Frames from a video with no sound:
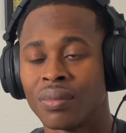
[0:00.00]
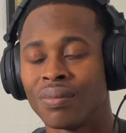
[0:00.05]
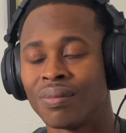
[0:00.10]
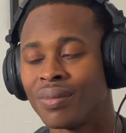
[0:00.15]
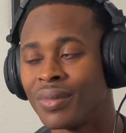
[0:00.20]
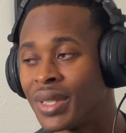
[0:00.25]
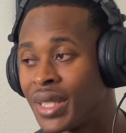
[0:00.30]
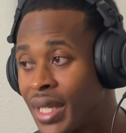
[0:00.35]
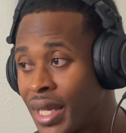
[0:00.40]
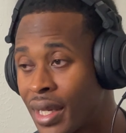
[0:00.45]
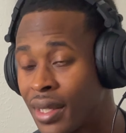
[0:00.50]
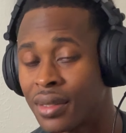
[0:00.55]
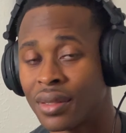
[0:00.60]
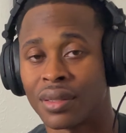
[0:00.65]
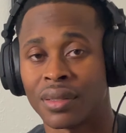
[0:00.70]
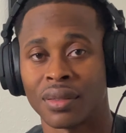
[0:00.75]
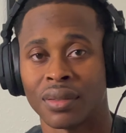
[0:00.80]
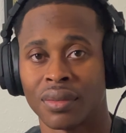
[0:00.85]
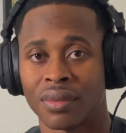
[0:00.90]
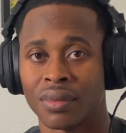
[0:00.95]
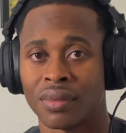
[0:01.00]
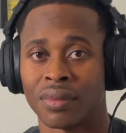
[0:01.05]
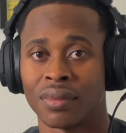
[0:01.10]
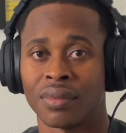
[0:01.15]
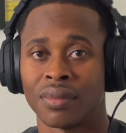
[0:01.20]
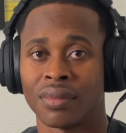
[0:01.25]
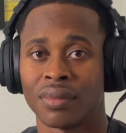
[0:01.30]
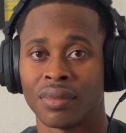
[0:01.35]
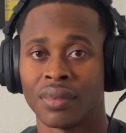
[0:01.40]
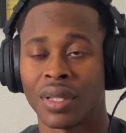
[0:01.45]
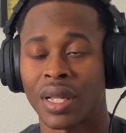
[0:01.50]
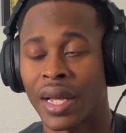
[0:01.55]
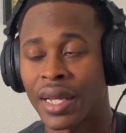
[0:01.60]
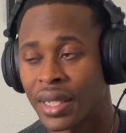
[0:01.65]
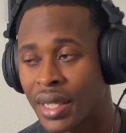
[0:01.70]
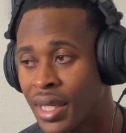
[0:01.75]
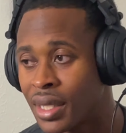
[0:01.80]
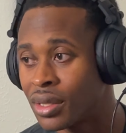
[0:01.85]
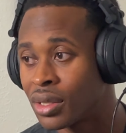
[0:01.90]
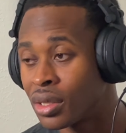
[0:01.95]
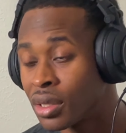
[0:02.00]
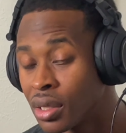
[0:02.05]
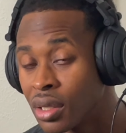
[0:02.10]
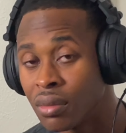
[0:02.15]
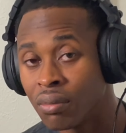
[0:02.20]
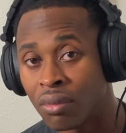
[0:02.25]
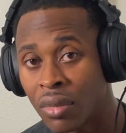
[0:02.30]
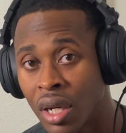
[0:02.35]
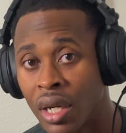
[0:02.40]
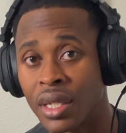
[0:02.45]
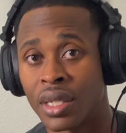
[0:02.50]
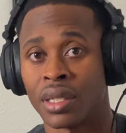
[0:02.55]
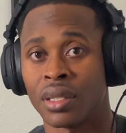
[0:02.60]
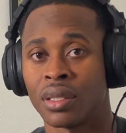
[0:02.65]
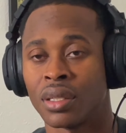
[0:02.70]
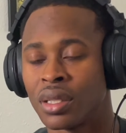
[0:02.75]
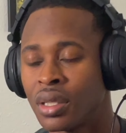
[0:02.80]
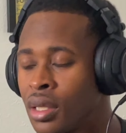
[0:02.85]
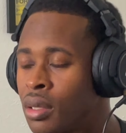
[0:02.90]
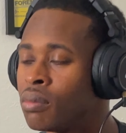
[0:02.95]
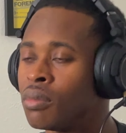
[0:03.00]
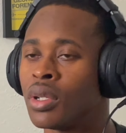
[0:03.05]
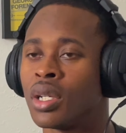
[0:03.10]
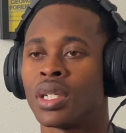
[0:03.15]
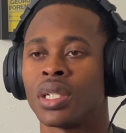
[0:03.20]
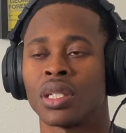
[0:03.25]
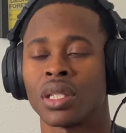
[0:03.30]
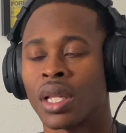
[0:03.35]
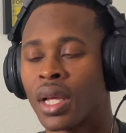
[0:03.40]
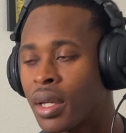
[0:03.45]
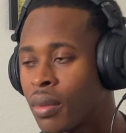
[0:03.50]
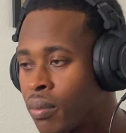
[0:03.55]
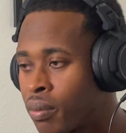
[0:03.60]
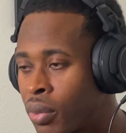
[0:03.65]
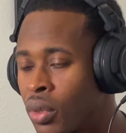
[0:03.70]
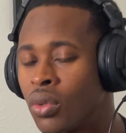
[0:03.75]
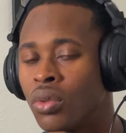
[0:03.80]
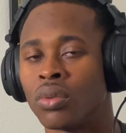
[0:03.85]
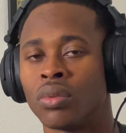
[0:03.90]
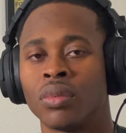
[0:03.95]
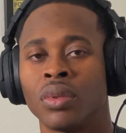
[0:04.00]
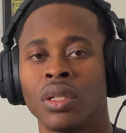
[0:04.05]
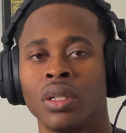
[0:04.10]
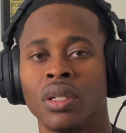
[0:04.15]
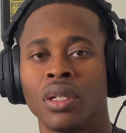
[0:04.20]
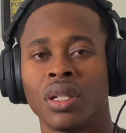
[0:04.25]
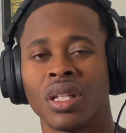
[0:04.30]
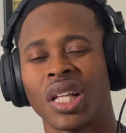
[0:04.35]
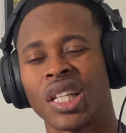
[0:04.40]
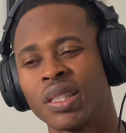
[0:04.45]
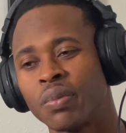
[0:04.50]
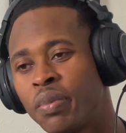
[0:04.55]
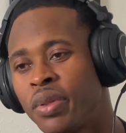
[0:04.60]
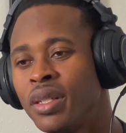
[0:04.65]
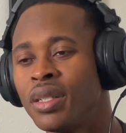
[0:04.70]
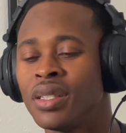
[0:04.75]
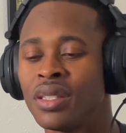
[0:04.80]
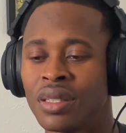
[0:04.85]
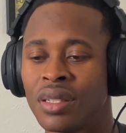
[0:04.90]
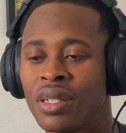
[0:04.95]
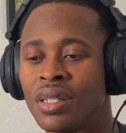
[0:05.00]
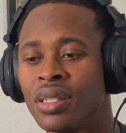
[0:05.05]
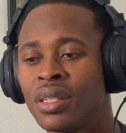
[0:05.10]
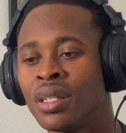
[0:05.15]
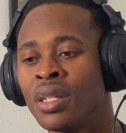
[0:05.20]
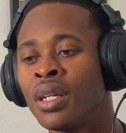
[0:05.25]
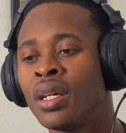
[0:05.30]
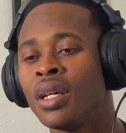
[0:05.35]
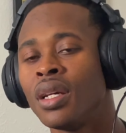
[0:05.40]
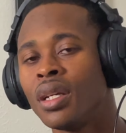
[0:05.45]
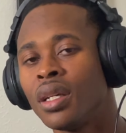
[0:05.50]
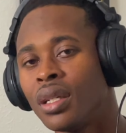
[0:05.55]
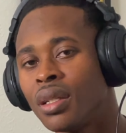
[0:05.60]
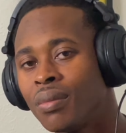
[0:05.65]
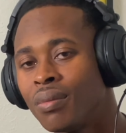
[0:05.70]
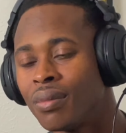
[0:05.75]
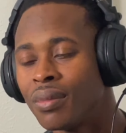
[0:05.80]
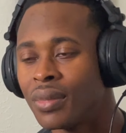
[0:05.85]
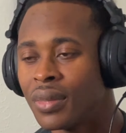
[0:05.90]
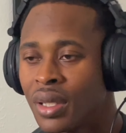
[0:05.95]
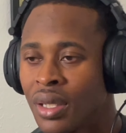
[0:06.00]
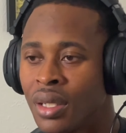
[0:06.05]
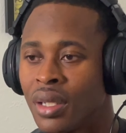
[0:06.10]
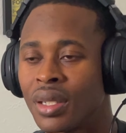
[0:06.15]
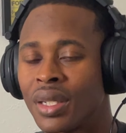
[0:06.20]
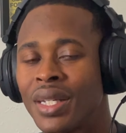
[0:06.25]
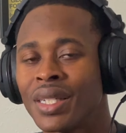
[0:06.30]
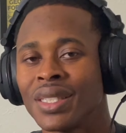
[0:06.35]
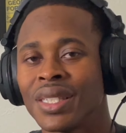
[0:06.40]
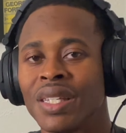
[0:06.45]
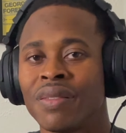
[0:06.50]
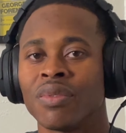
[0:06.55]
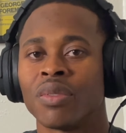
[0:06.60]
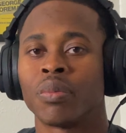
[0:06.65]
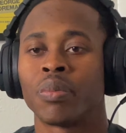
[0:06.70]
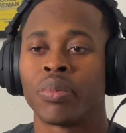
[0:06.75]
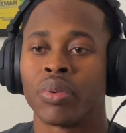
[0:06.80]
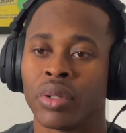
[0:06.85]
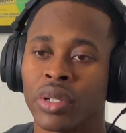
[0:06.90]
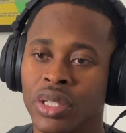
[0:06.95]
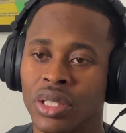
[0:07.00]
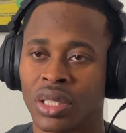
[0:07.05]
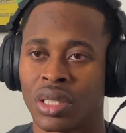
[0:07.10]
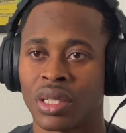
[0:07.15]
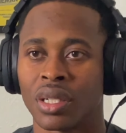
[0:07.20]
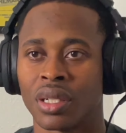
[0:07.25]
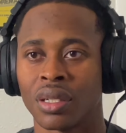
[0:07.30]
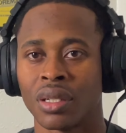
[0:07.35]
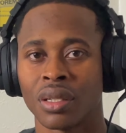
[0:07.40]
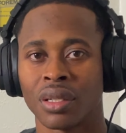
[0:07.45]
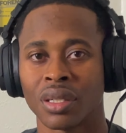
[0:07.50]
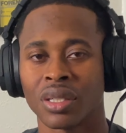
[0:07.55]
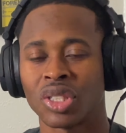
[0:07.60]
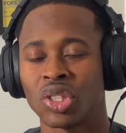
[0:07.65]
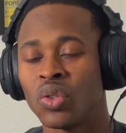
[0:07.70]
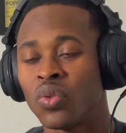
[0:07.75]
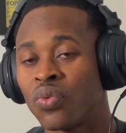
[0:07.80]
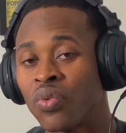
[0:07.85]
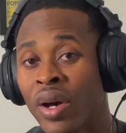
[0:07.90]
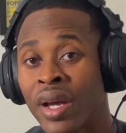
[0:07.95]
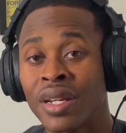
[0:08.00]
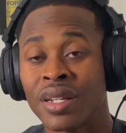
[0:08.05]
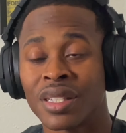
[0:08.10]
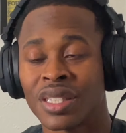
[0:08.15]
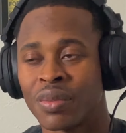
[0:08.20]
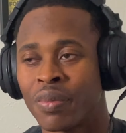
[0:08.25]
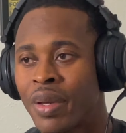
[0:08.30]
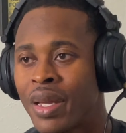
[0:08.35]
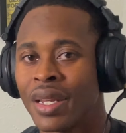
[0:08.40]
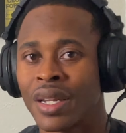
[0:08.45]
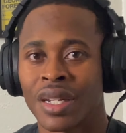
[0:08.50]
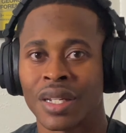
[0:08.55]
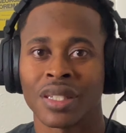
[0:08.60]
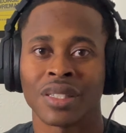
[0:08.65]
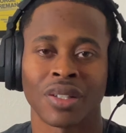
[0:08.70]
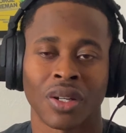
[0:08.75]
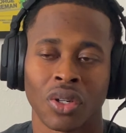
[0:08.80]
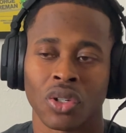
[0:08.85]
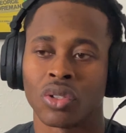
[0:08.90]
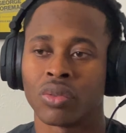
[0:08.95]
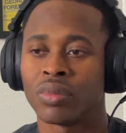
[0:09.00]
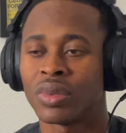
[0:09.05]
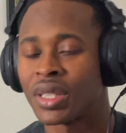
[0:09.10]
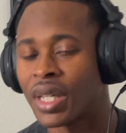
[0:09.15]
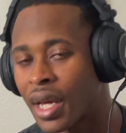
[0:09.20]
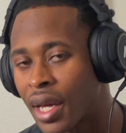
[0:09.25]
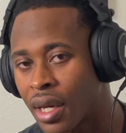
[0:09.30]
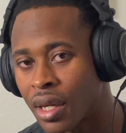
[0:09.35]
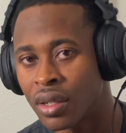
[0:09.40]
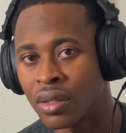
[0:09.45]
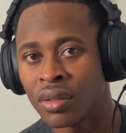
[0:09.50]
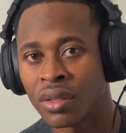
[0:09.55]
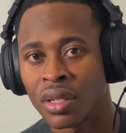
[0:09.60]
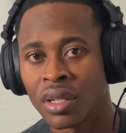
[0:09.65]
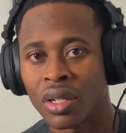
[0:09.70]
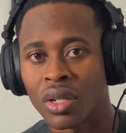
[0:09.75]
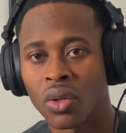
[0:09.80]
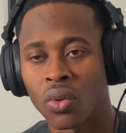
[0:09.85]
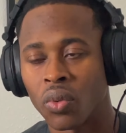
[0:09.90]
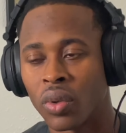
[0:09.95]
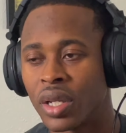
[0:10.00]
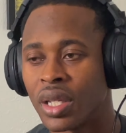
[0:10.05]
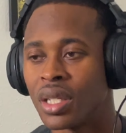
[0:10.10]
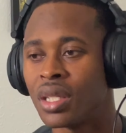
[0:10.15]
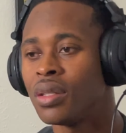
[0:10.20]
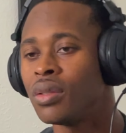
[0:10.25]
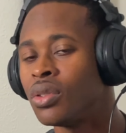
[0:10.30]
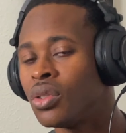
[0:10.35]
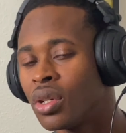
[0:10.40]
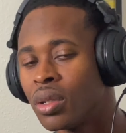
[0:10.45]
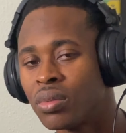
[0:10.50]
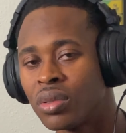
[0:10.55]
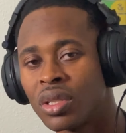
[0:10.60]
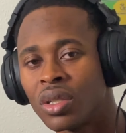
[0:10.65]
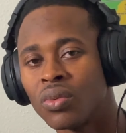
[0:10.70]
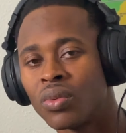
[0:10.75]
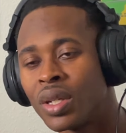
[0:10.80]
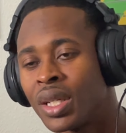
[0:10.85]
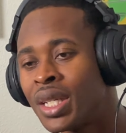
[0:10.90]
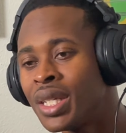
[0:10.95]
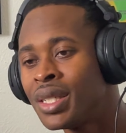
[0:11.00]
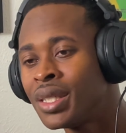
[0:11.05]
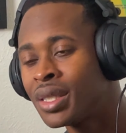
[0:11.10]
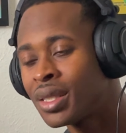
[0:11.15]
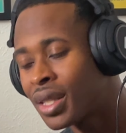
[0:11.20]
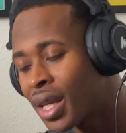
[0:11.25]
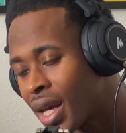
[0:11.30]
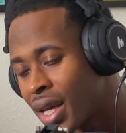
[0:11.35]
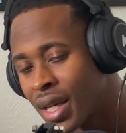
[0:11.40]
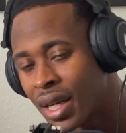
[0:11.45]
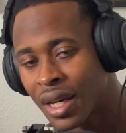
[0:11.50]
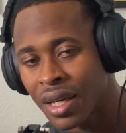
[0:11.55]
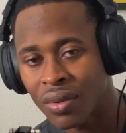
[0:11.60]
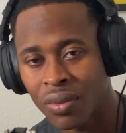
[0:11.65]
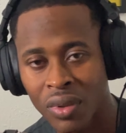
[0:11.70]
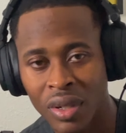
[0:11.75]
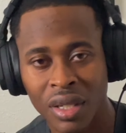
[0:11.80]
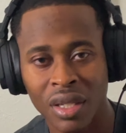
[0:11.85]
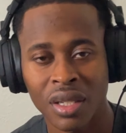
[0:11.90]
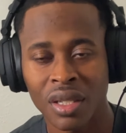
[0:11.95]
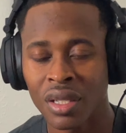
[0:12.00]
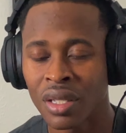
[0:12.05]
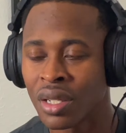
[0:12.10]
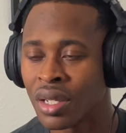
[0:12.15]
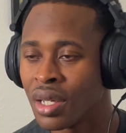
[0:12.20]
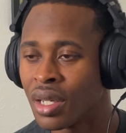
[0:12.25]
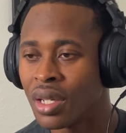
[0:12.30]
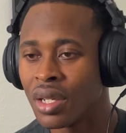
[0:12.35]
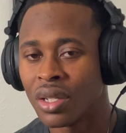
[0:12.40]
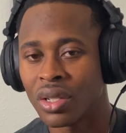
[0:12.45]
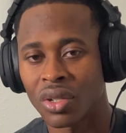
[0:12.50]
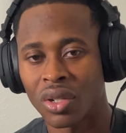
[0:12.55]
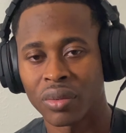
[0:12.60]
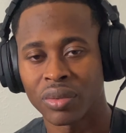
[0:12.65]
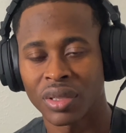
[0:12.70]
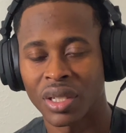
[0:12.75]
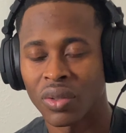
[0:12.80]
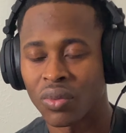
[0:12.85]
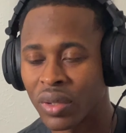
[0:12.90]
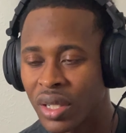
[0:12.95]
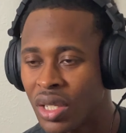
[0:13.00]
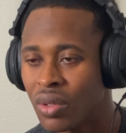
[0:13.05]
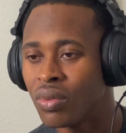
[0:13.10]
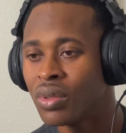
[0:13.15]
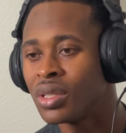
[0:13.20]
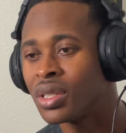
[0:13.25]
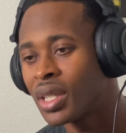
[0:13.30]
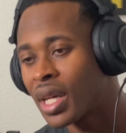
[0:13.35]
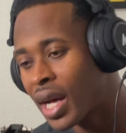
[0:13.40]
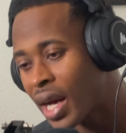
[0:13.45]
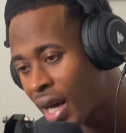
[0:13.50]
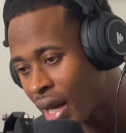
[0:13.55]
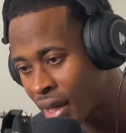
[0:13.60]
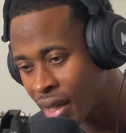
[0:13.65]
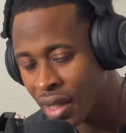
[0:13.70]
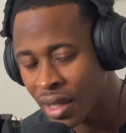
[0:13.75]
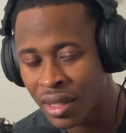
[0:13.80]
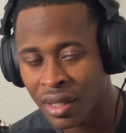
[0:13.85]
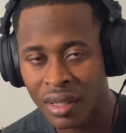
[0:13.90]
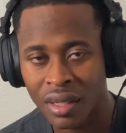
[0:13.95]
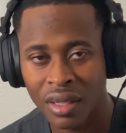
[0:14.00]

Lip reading: yes. Like, that's good money. Like, boom. A split decision, that's even pushing it. Because you fighting this man in his hometown, where he, where he stay at, where he, where he reside at.